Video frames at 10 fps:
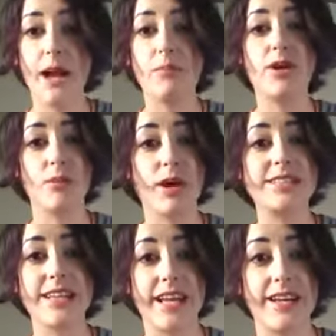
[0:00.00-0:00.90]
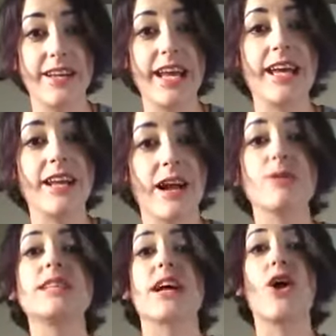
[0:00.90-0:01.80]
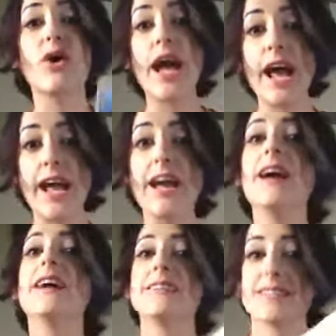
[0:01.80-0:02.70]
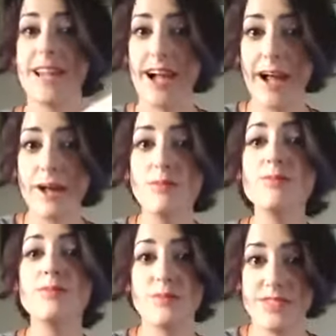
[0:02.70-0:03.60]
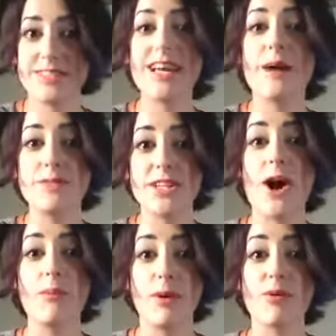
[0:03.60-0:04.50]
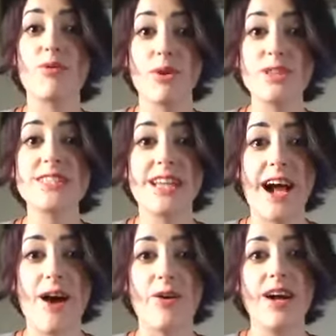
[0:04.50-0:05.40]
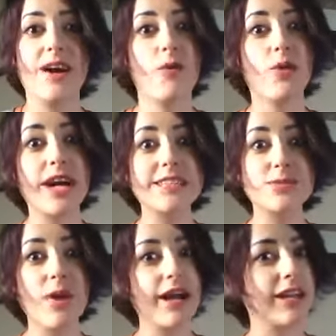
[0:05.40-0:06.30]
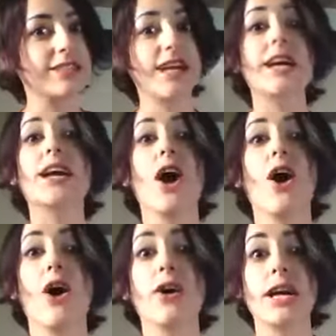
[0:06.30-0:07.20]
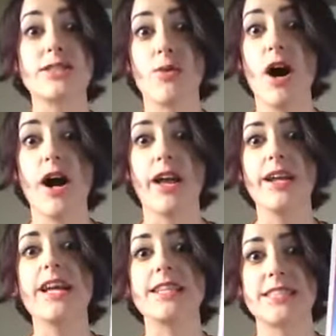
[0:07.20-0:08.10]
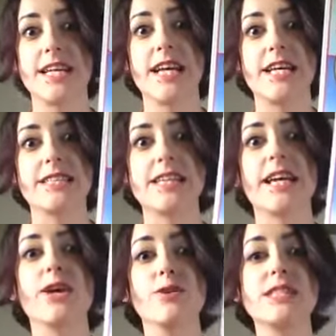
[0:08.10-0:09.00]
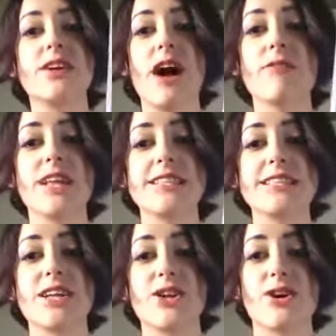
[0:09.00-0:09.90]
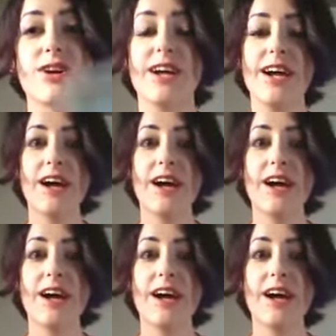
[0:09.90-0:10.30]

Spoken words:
I put him right side in, and I was like, okay, time to not be reversed now. Well, guess what? He's like, oh, guess what? Yes, it is. Like, you still have a lesson to learn.